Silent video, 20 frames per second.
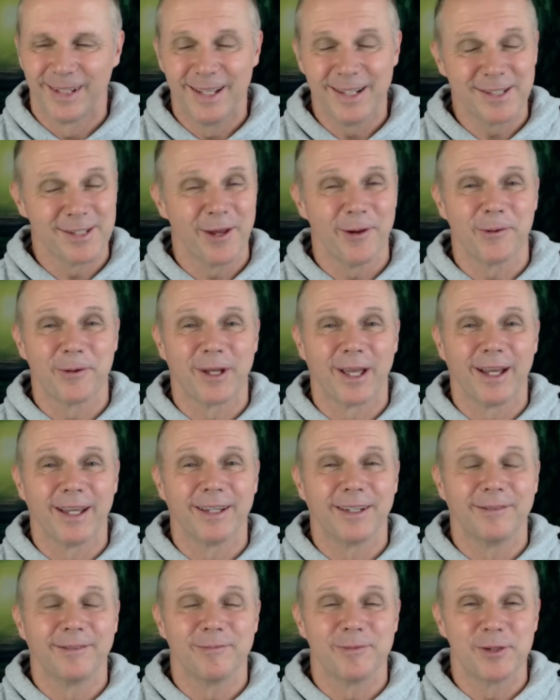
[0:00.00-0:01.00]
It's okay,
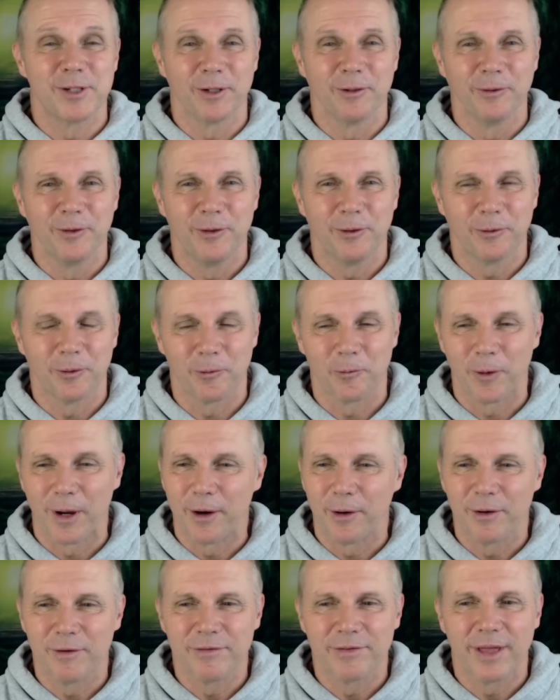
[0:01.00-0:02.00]
Jill, you're
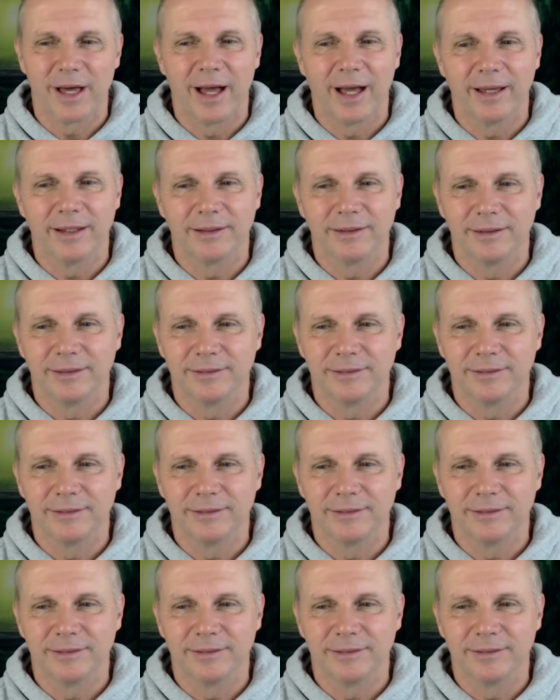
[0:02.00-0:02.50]
aware of that,